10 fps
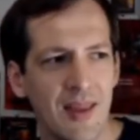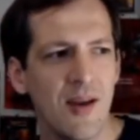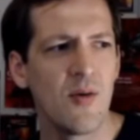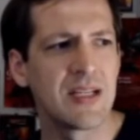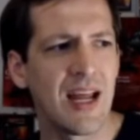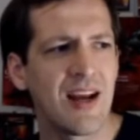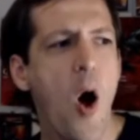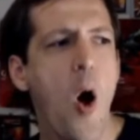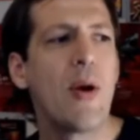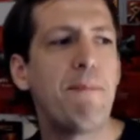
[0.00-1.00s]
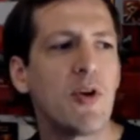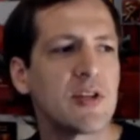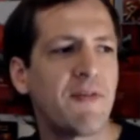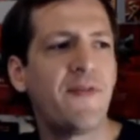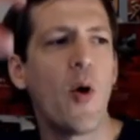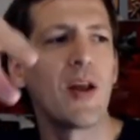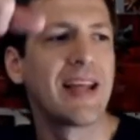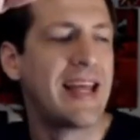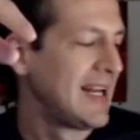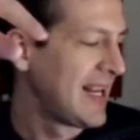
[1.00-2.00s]
Was it like, oh, he pulled a foil
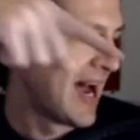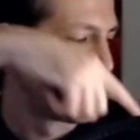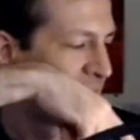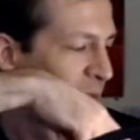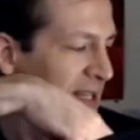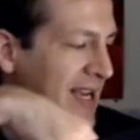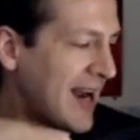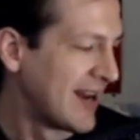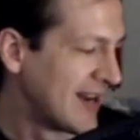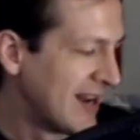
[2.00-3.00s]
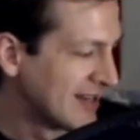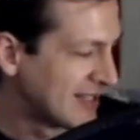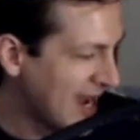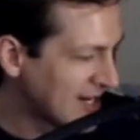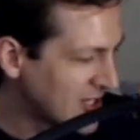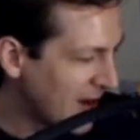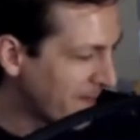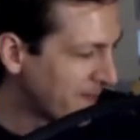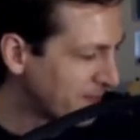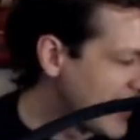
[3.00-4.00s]
Heliod. That's what he's got in, in his stash now.
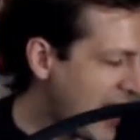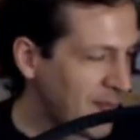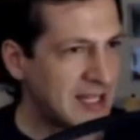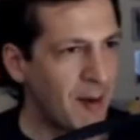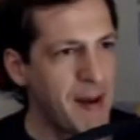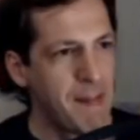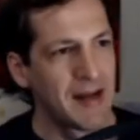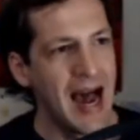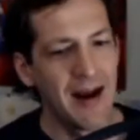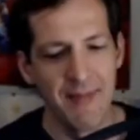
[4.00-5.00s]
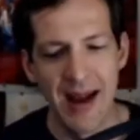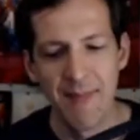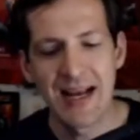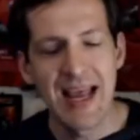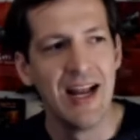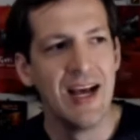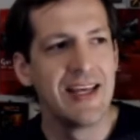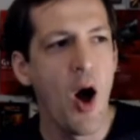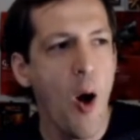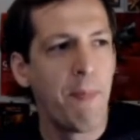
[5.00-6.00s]
I mean, some people got it, man. I mean, again,
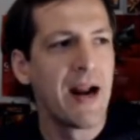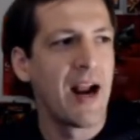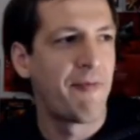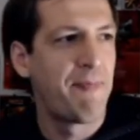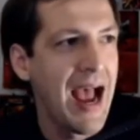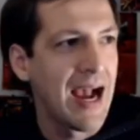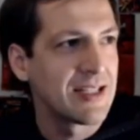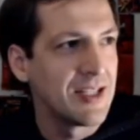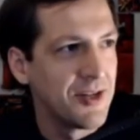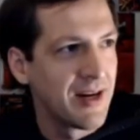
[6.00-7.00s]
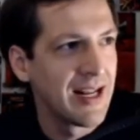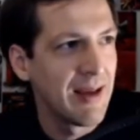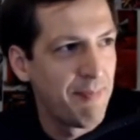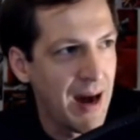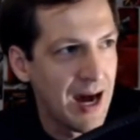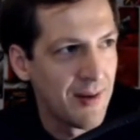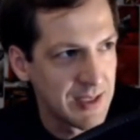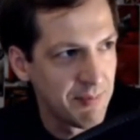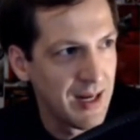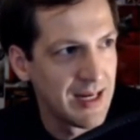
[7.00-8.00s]
you open enough packs, you're going to get bombs.
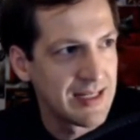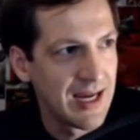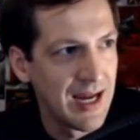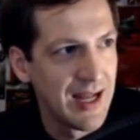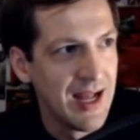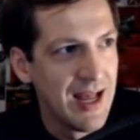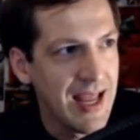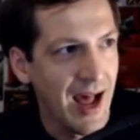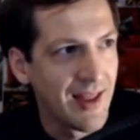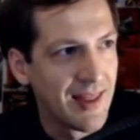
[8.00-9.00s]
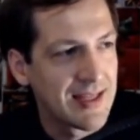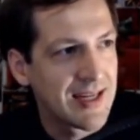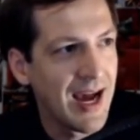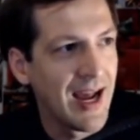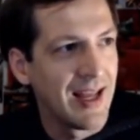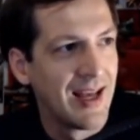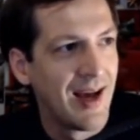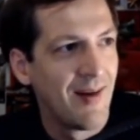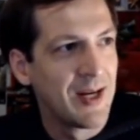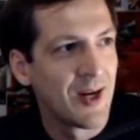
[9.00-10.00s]
But, uh, yeah, this guy,
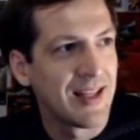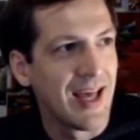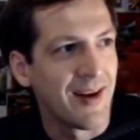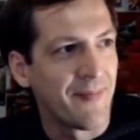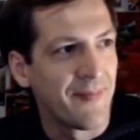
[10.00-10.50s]
I mean, look at that.